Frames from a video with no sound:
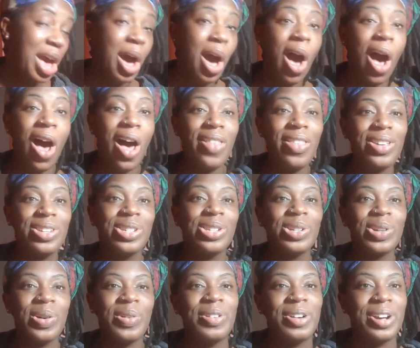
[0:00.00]
all this is
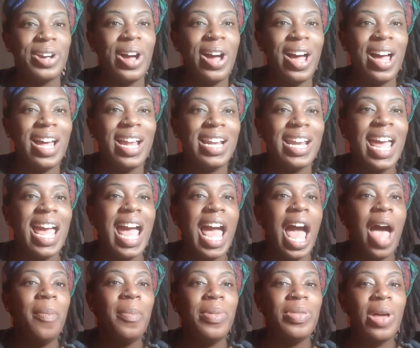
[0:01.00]
going on,
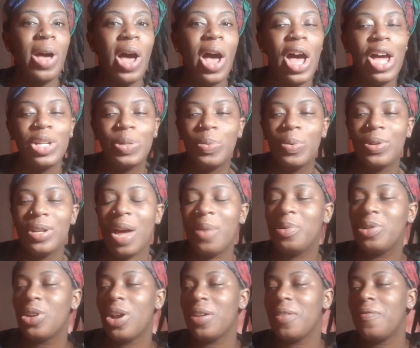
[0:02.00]
I'm in the hospital. Now we're
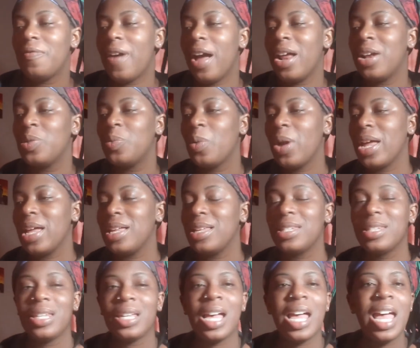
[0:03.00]
trying to find
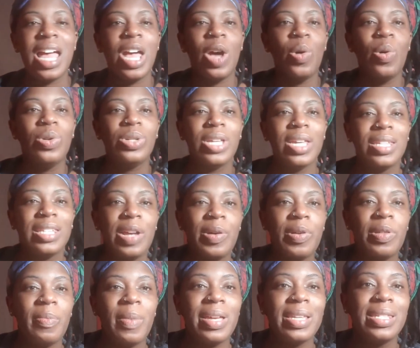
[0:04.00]
ways to who's going to stay
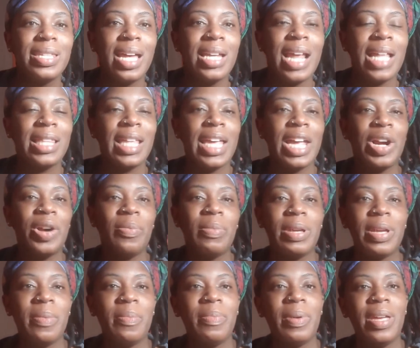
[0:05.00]
with my son at the
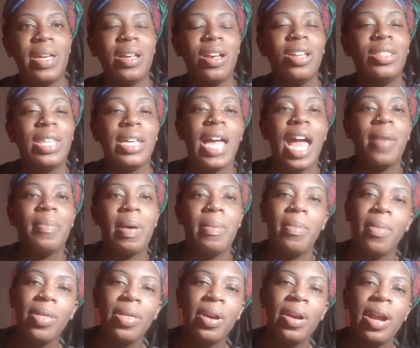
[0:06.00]
Airbnb. Good thing I had my
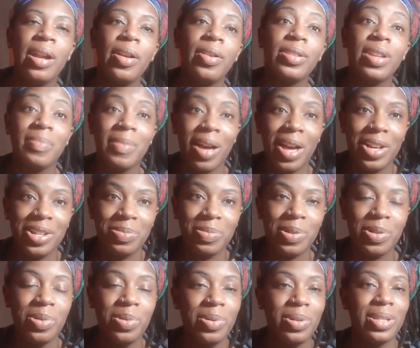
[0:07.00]
mother and also my
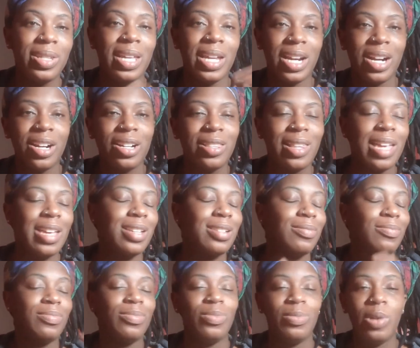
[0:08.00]
husband who was there. Like,
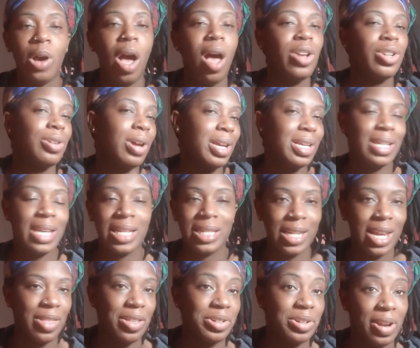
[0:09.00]
we were all trying to get
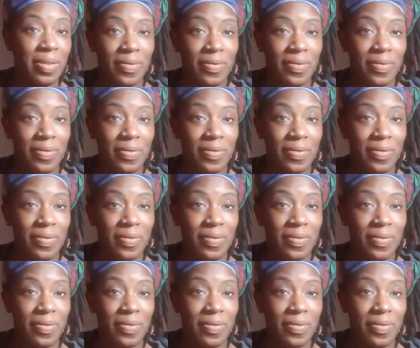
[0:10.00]
together, try to